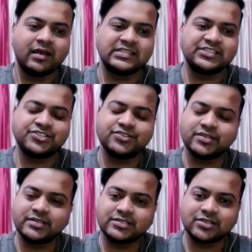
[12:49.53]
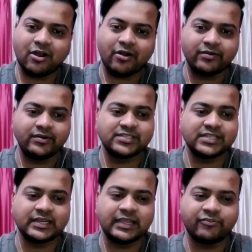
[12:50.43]
students or
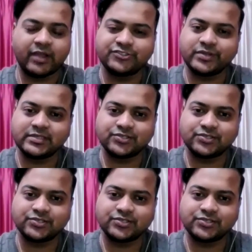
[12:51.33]
recently graduating